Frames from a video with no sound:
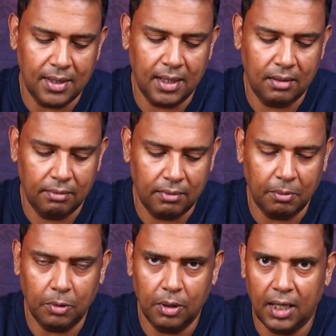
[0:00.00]
That I'm
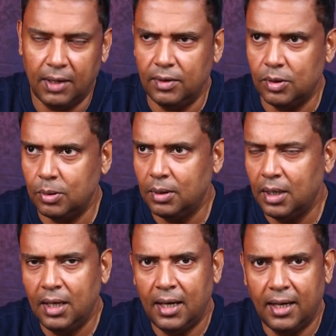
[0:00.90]
going to dive into
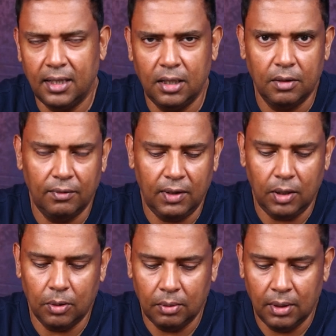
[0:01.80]
at the end of the
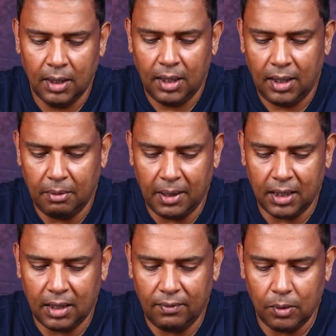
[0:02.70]
video. It
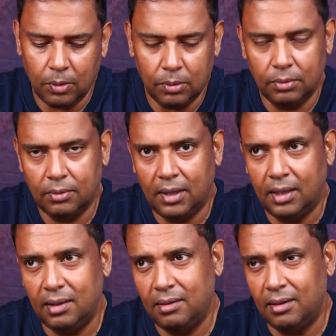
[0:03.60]
might give you
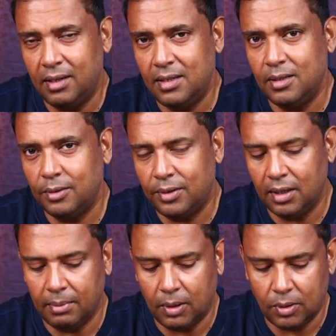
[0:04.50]
a reason to
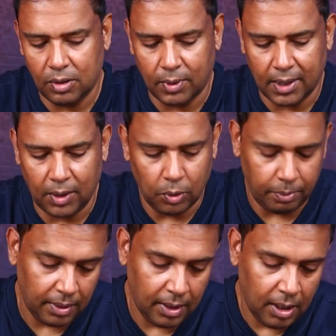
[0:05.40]
think about, is what I
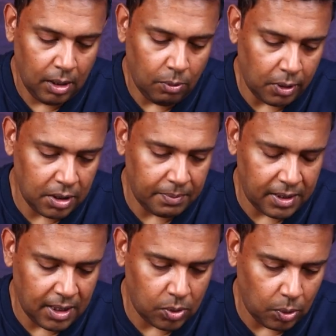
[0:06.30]
hope. What does
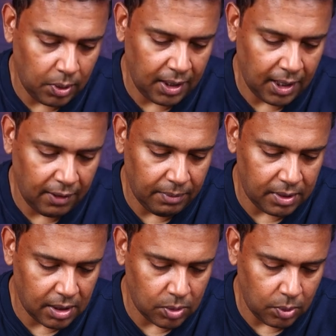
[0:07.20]
Bajaj Holding have?
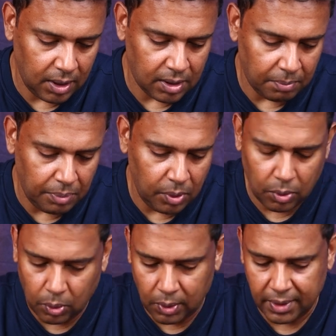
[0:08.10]
Bajaj Holding is a pure
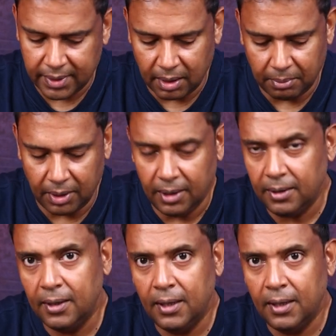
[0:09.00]
holdings company.